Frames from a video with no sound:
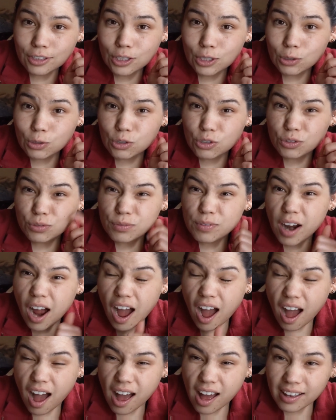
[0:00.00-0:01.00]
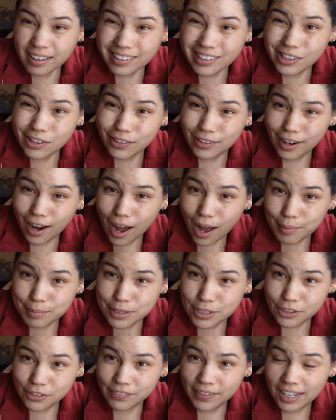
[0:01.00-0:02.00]
to draw your
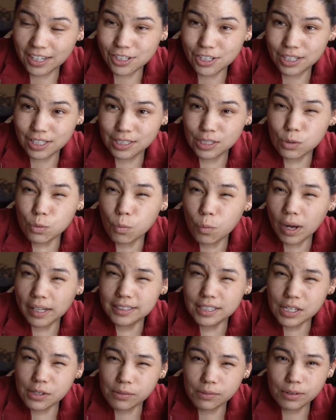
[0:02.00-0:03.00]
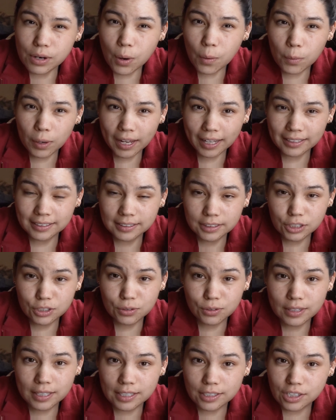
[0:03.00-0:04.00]
observations. What do you notice?
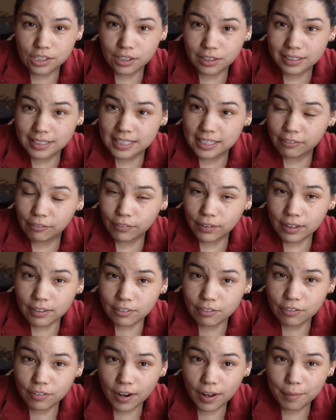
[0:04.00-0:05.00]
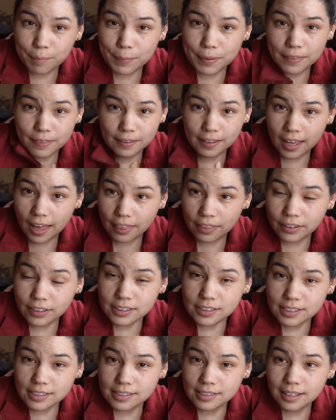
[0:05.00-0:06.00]
Do these look different from the
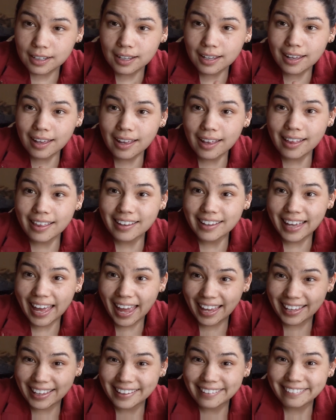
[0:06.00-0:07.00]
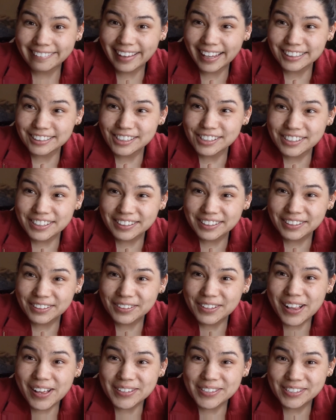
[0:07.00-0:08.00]
others? Okay, let's look a
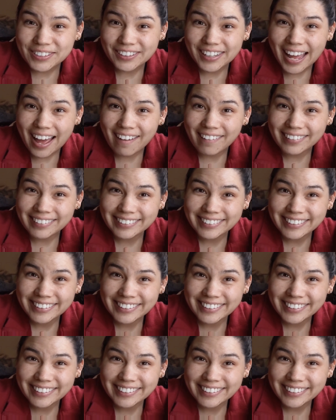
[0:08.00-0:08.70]
little closer now.